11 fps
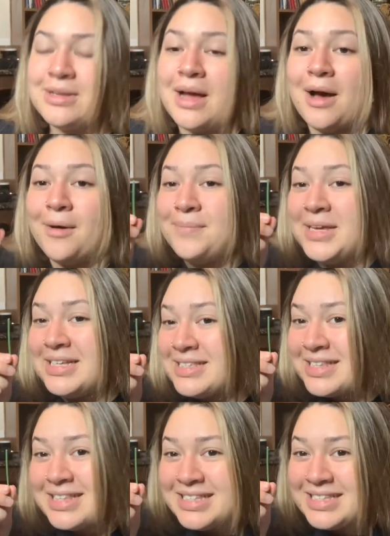a piece of
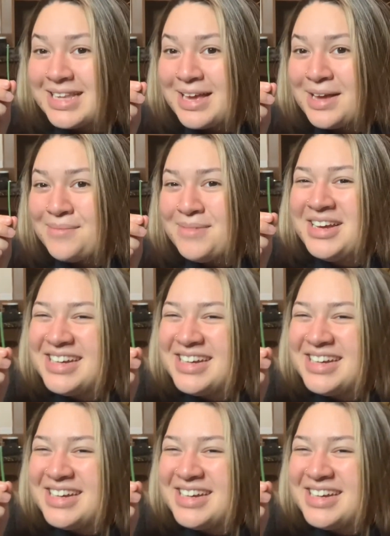the stem